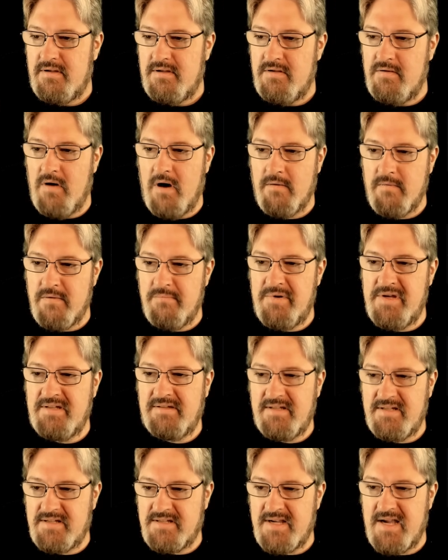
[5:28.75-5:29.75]
You all repeat
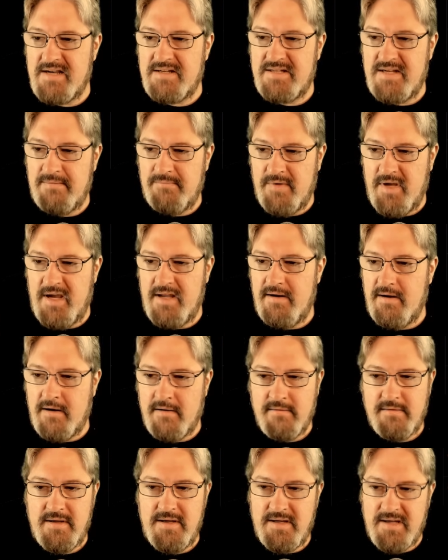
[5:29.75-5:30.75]
the exact same line,
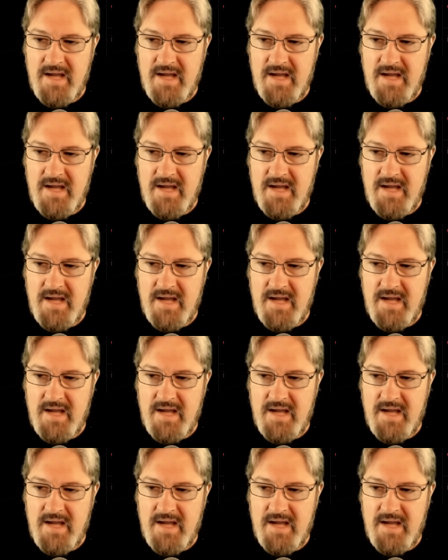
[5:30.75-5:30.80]
utterly